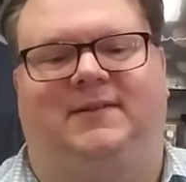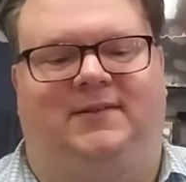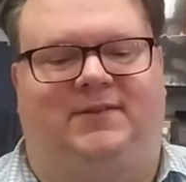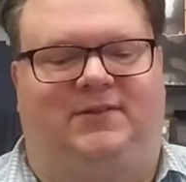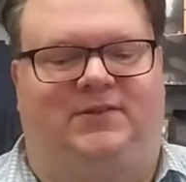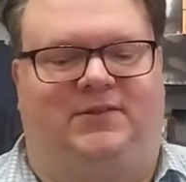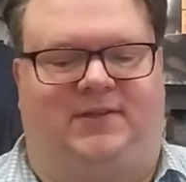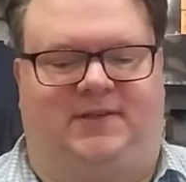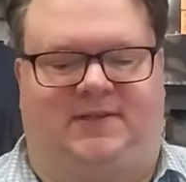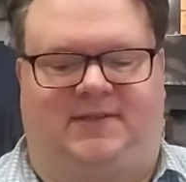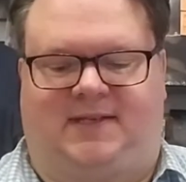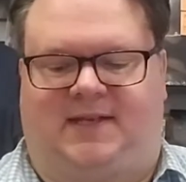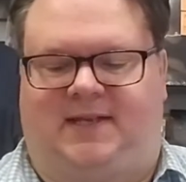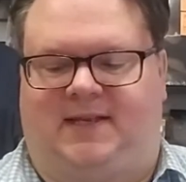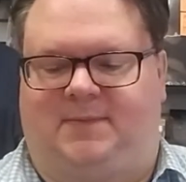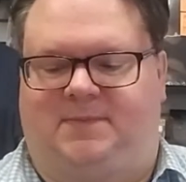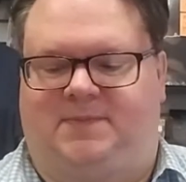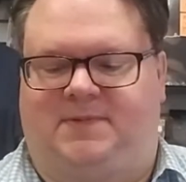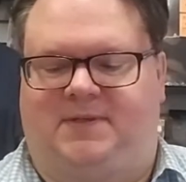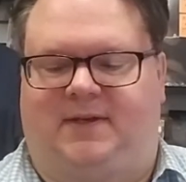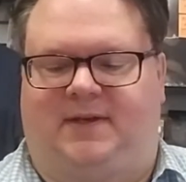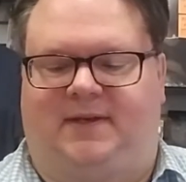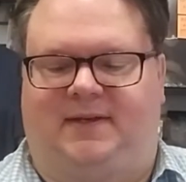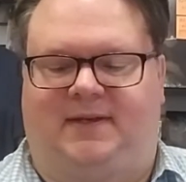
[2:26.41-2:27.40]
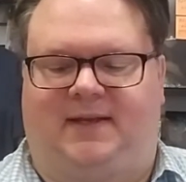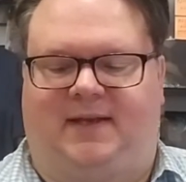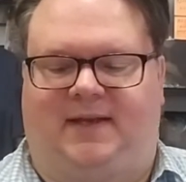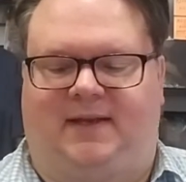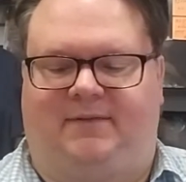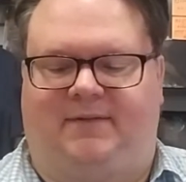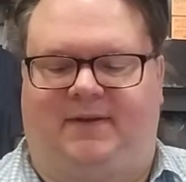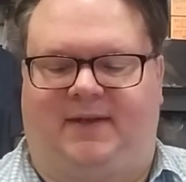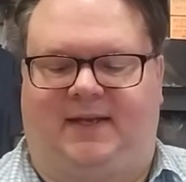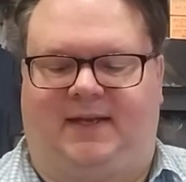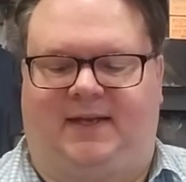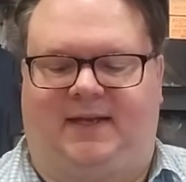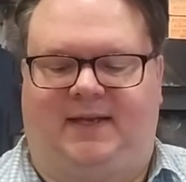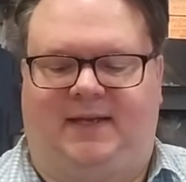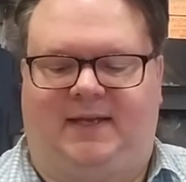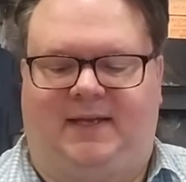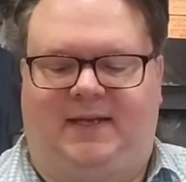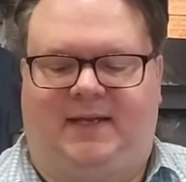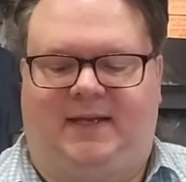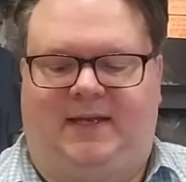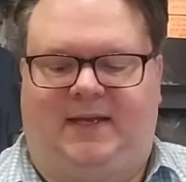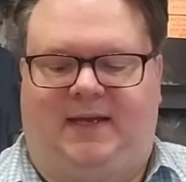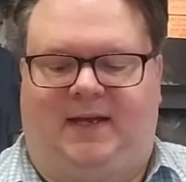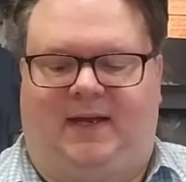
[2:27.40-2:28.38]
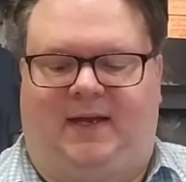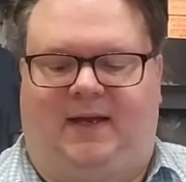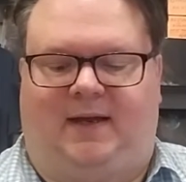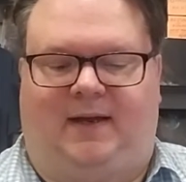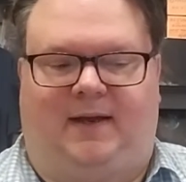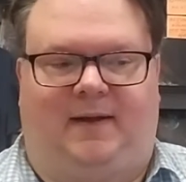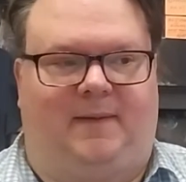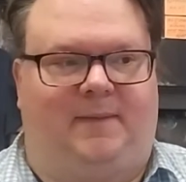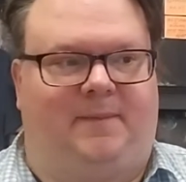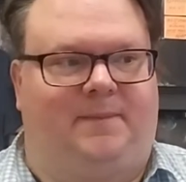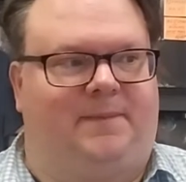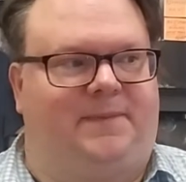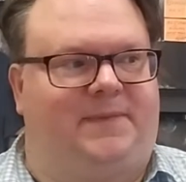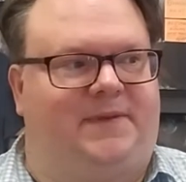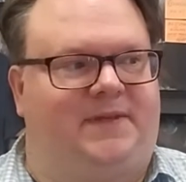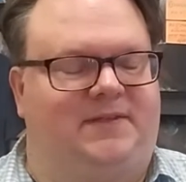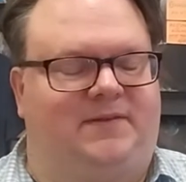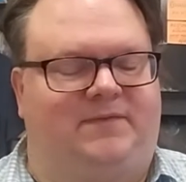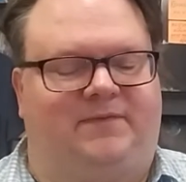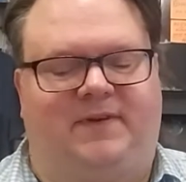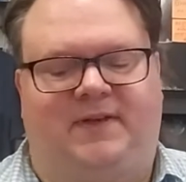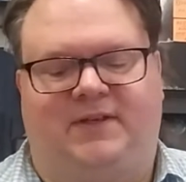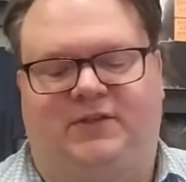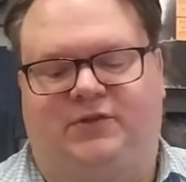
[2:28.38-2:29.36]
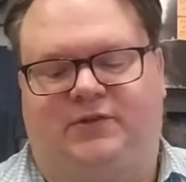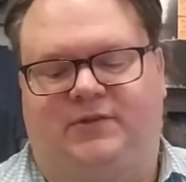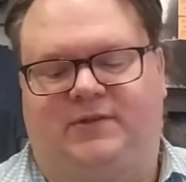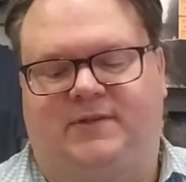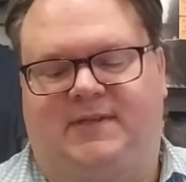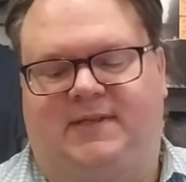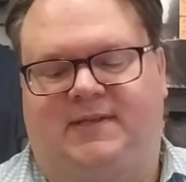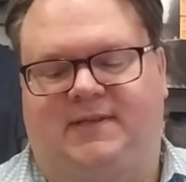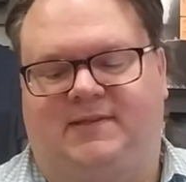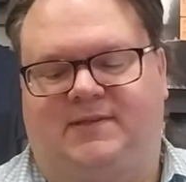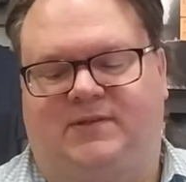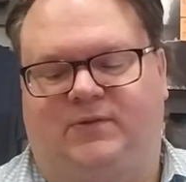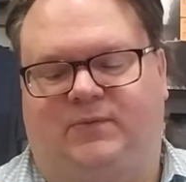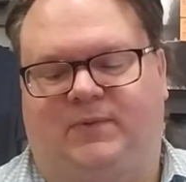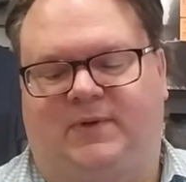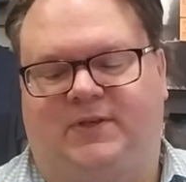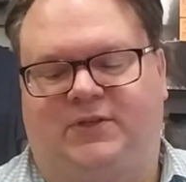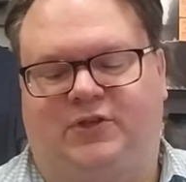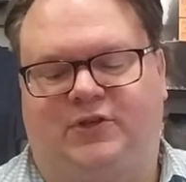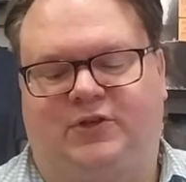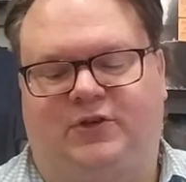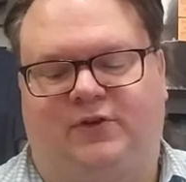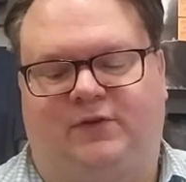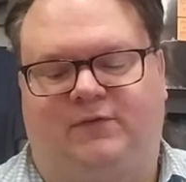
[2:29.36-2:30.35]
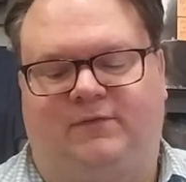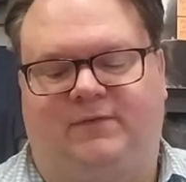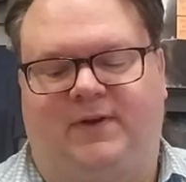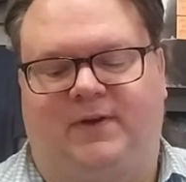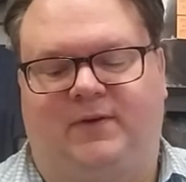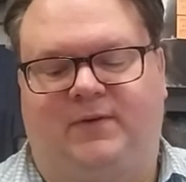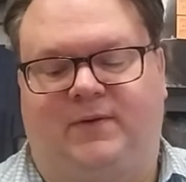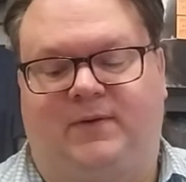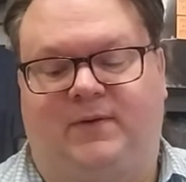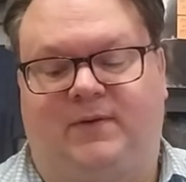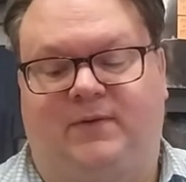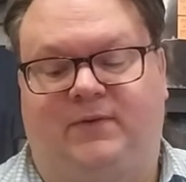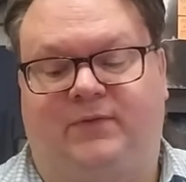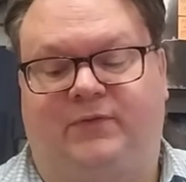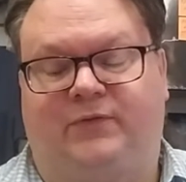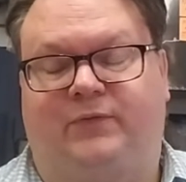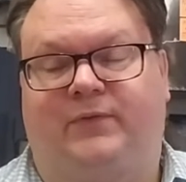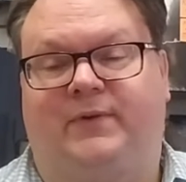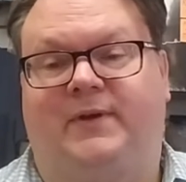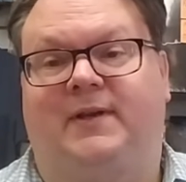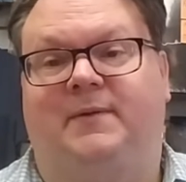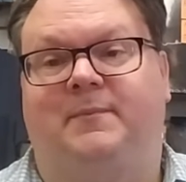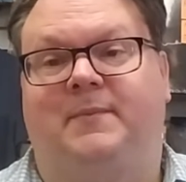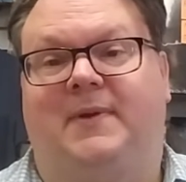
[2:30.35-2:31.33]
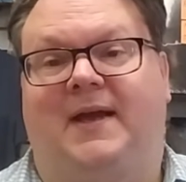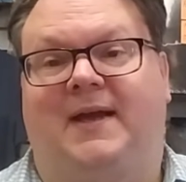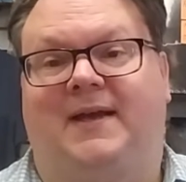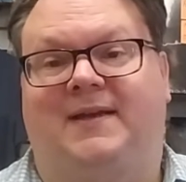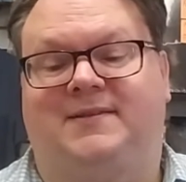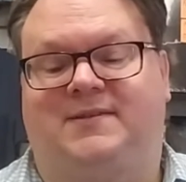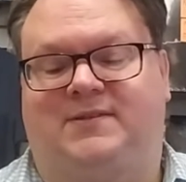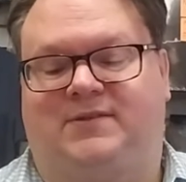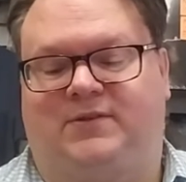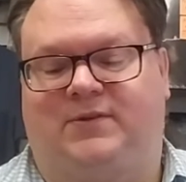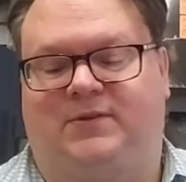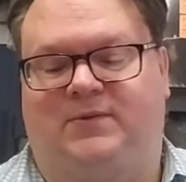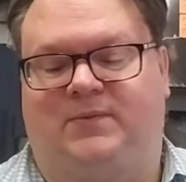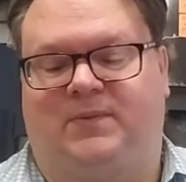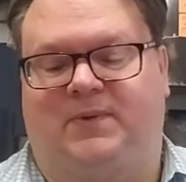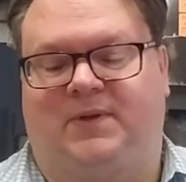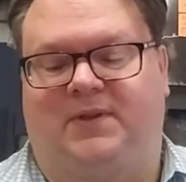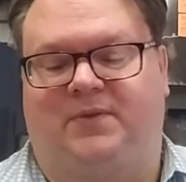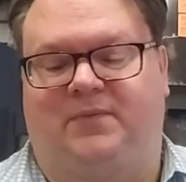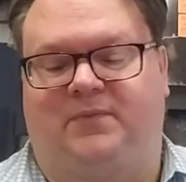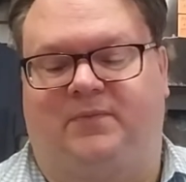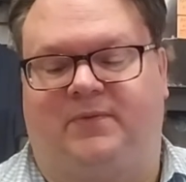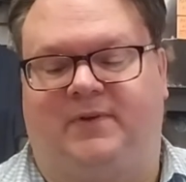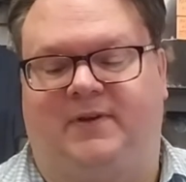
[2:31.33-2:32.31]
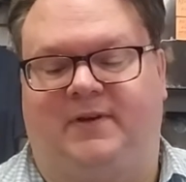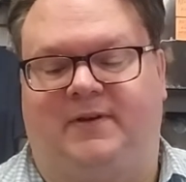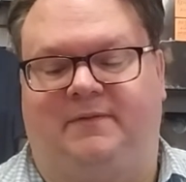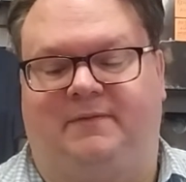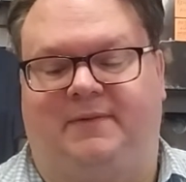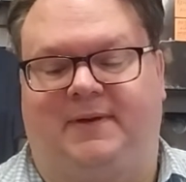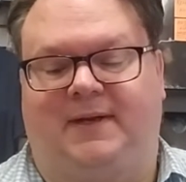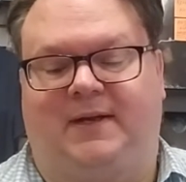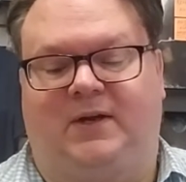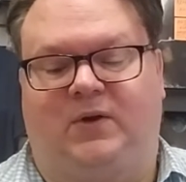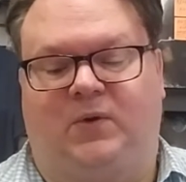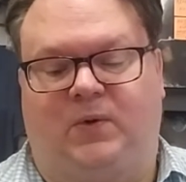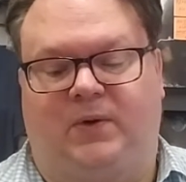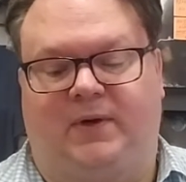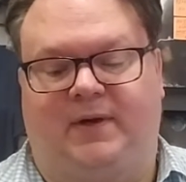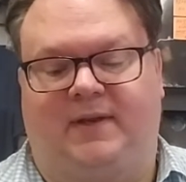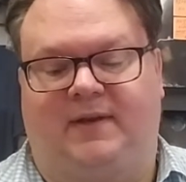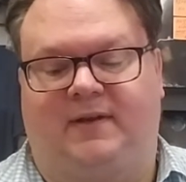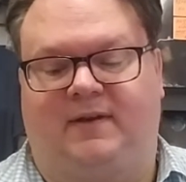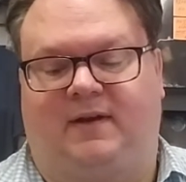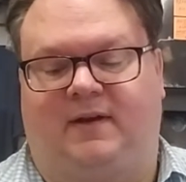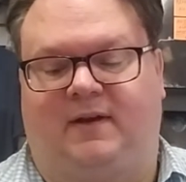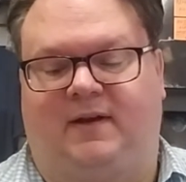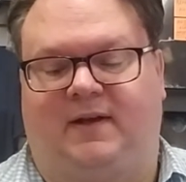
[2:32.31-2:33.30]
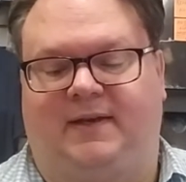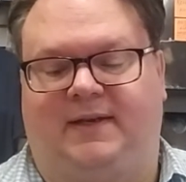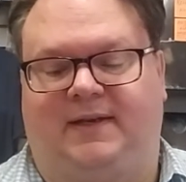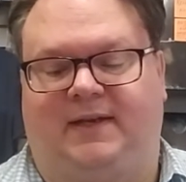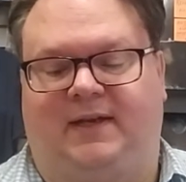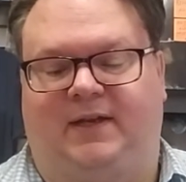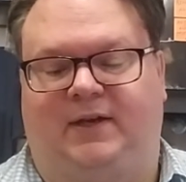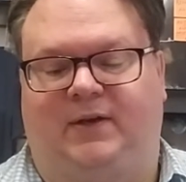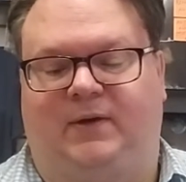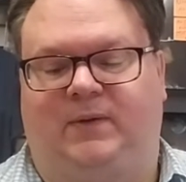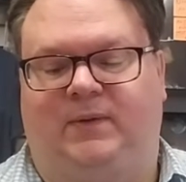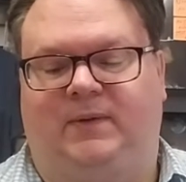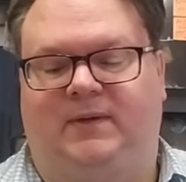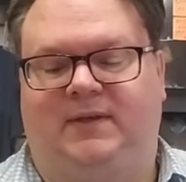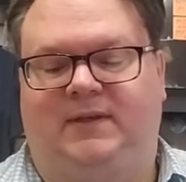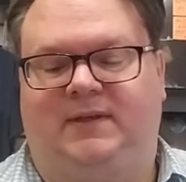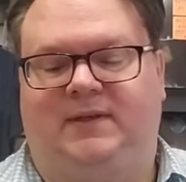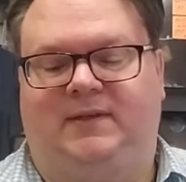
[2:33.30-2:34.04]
just keeps on giving. Um, this features his original vocals remastered with re-recorded audio.